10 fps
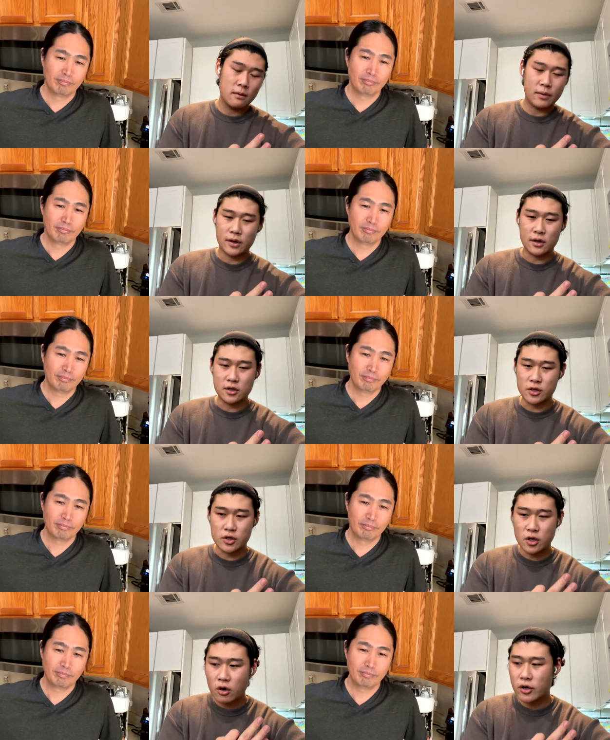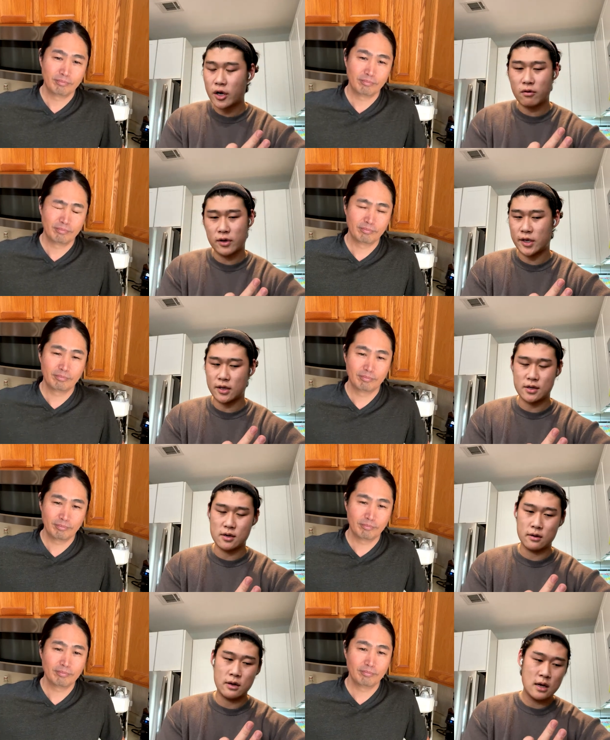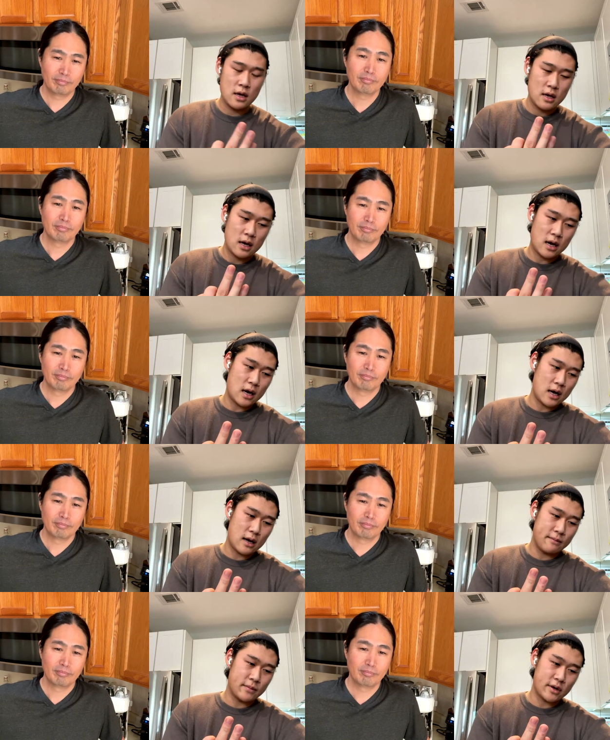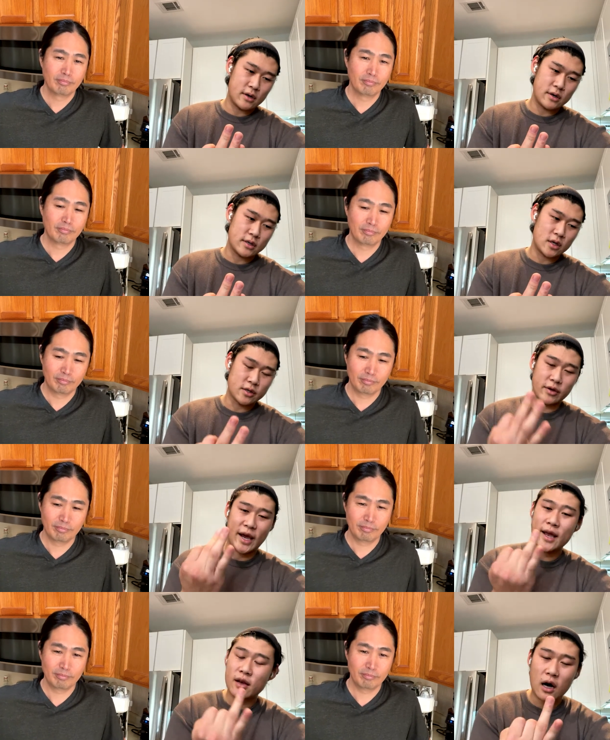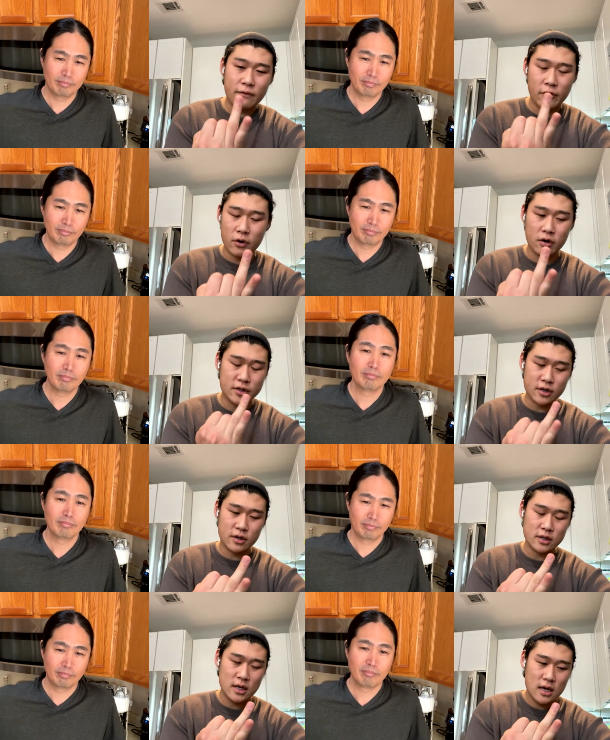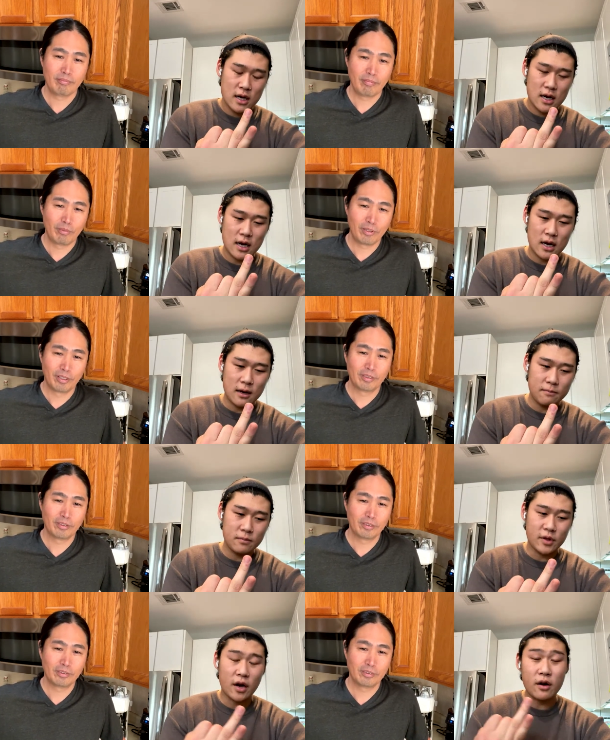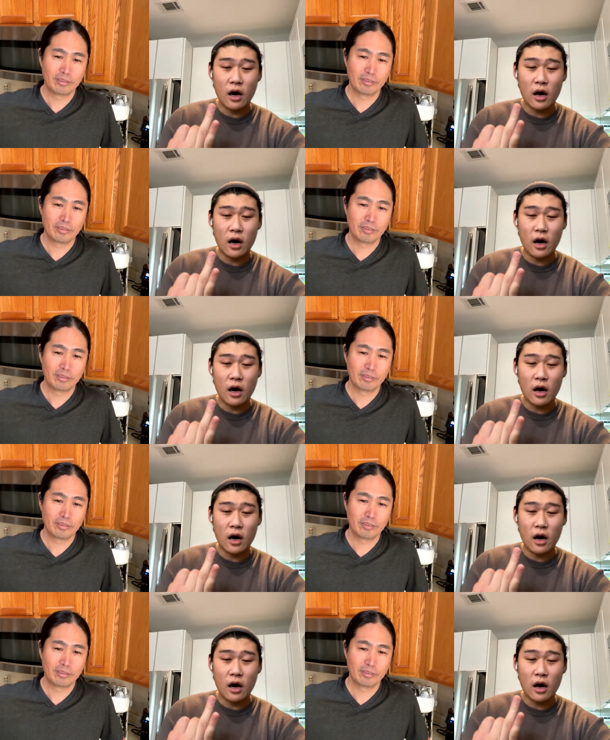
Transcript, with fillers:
Speaker 1: but they're just so good at what they do. Um, there's also Hit Coffee Roasters. Yeah. Um, their